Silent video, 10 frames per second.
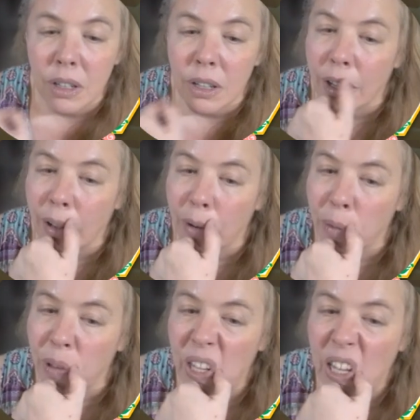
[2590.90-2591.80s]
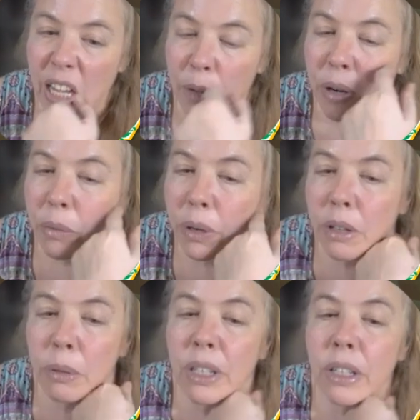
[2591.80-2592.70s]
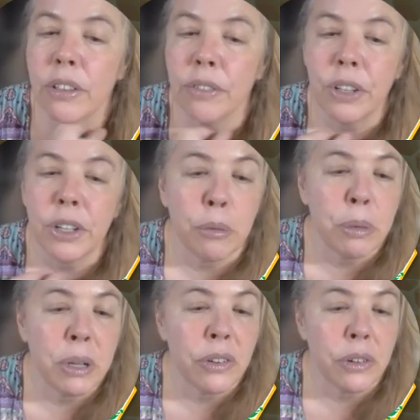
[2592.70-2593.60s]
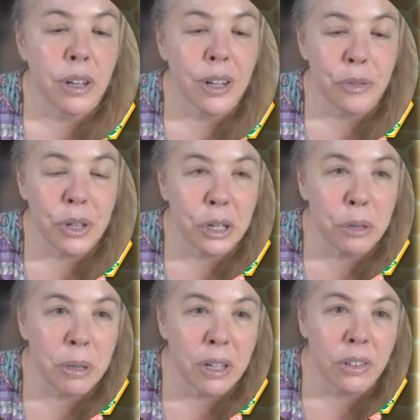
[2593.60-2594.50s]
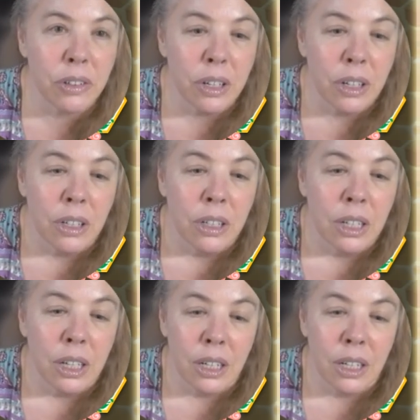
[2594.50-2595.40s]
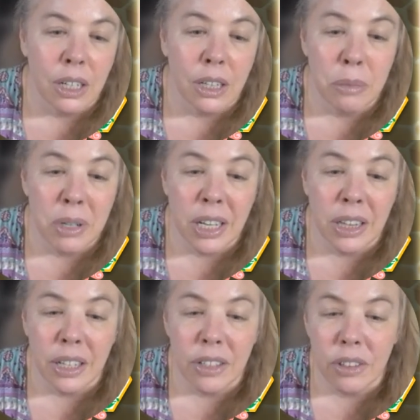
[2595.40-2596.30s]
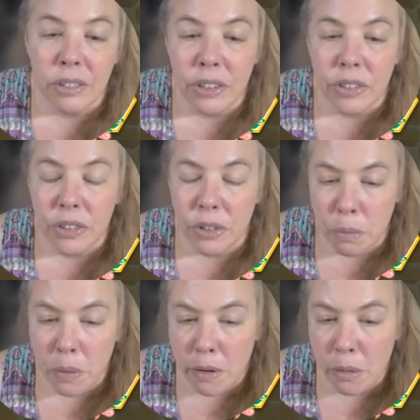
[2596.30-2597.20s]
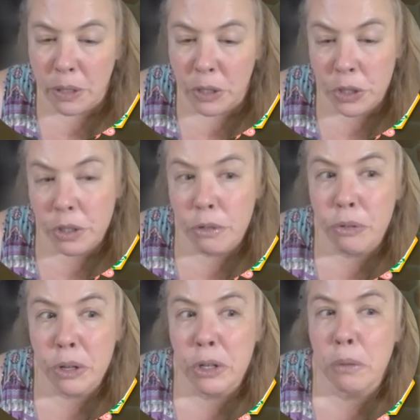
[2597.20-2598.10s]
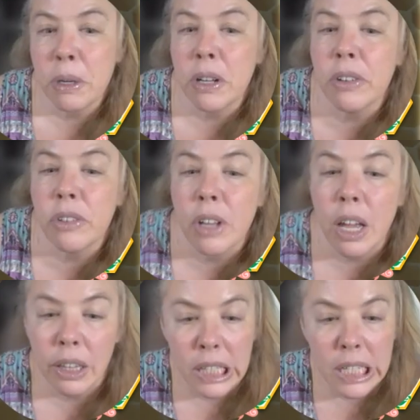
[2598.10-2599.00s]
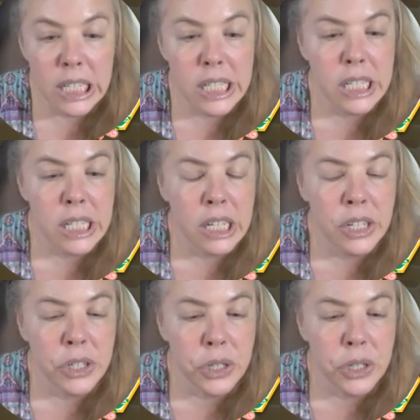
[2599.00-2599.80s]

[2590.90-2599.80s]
and we're thinking about whether we need to feed our bees or not feed our bees. In the mid-Atlantic region, you probably should feed your bees, at least to ensure